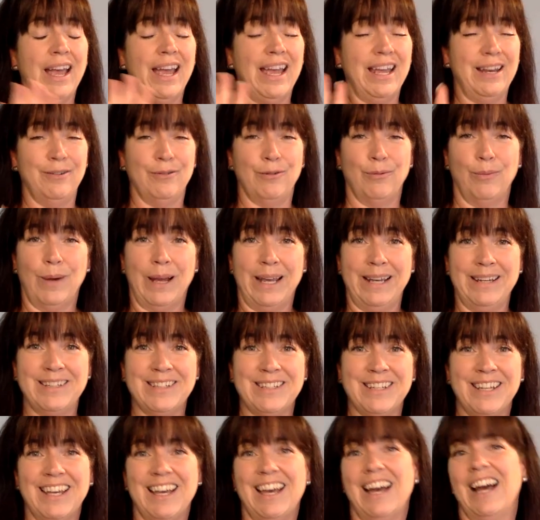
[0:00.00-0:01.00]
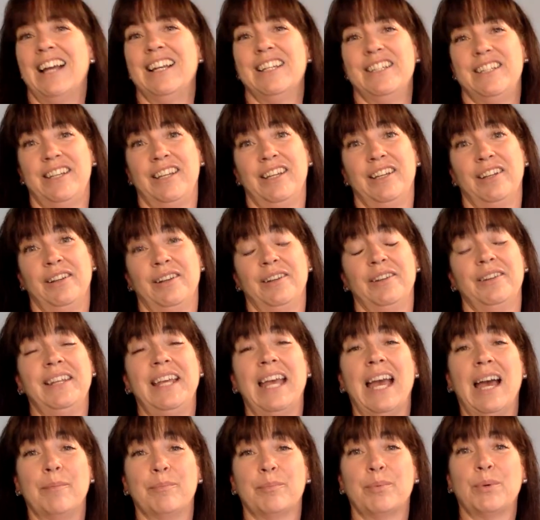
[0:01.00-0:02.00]
and wait until
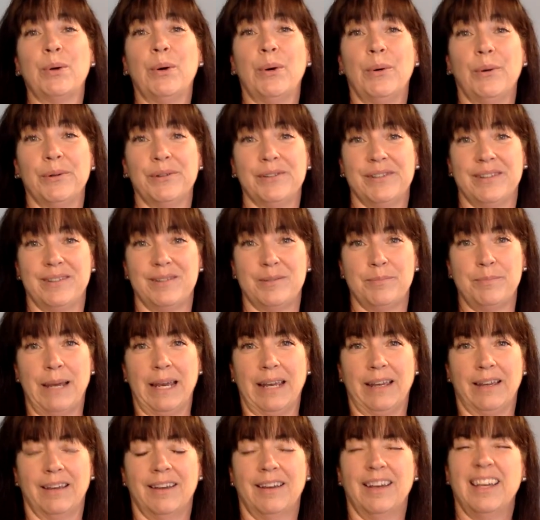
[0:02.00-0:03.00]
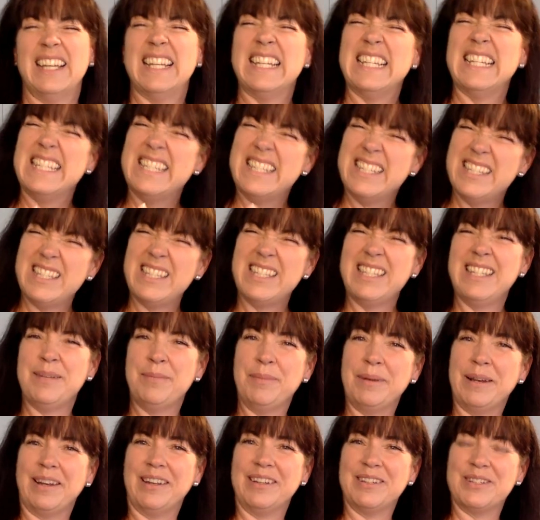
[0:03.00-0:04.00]
the app calls us back.
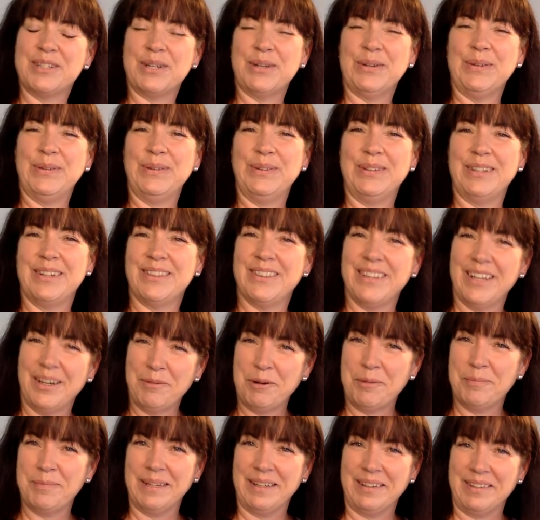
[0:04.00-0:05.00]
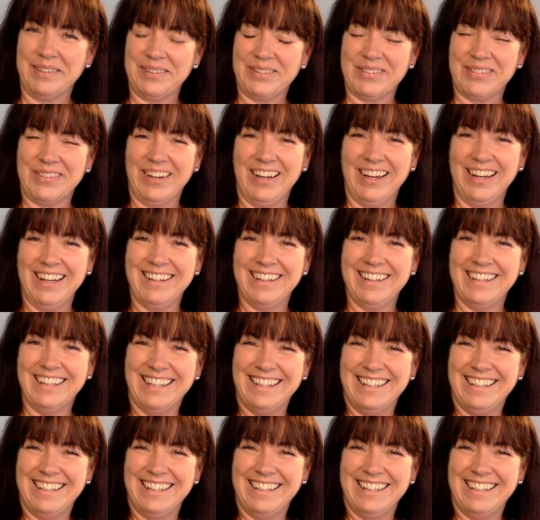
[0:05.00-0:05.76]
Similar to the Thermomix, right?